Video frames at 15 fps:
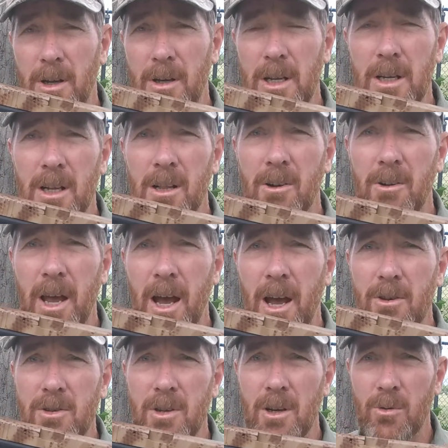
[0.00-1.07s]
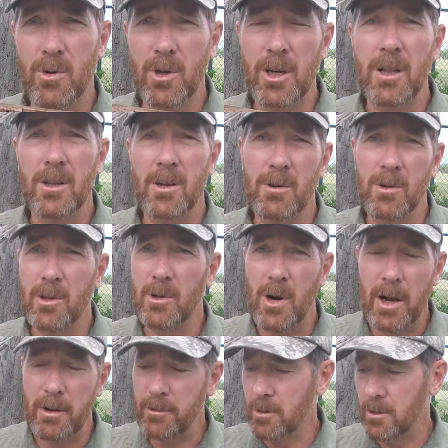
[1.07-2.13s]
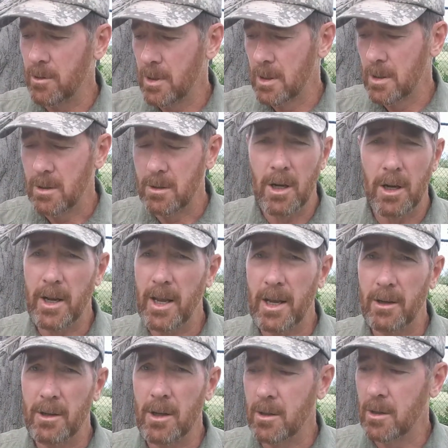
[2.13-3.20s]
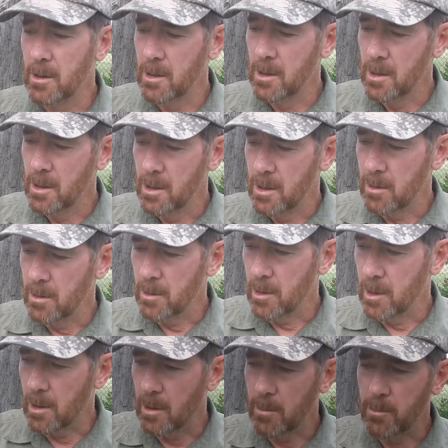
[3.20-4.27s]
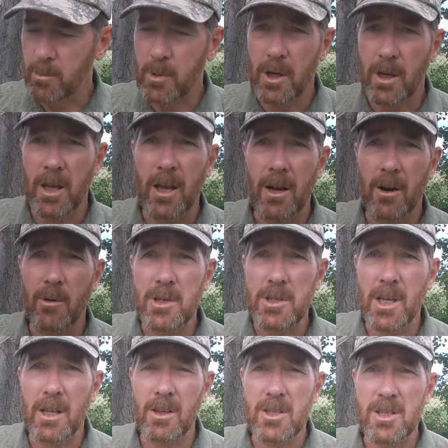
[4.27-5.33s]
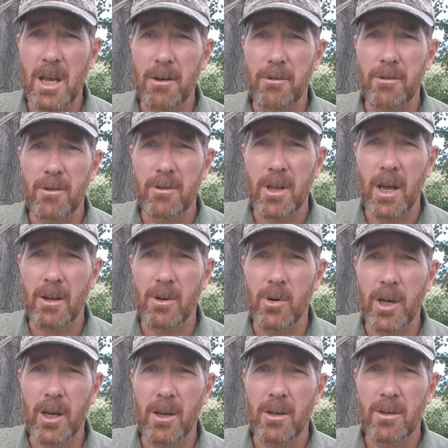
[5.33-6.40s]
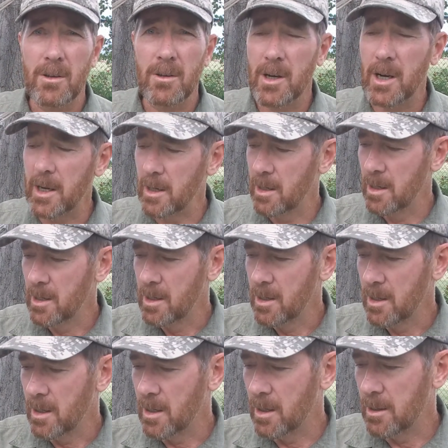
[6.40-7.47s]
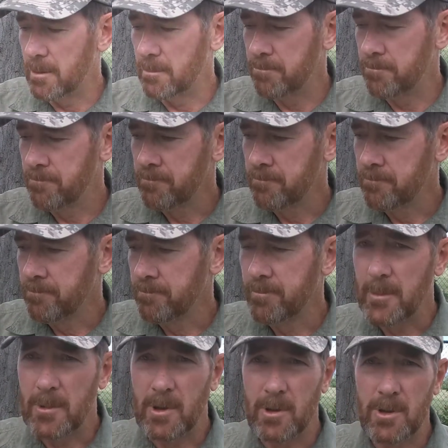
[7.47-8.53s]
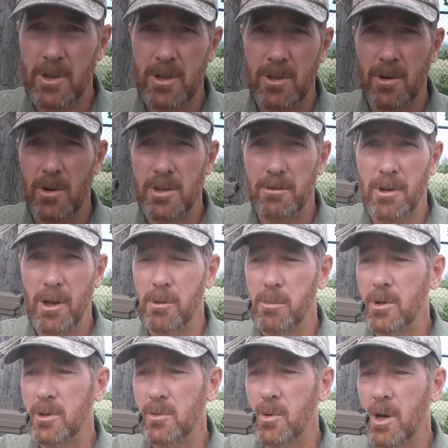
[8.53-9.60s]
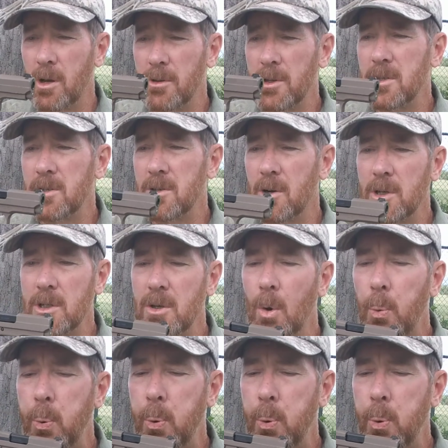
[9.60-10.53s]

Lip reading: If I need to clear the house, I want to clear it with a rifle, not a handgun. But I can't always get in the safe that quick, right? Well, this is always available as well. This is always,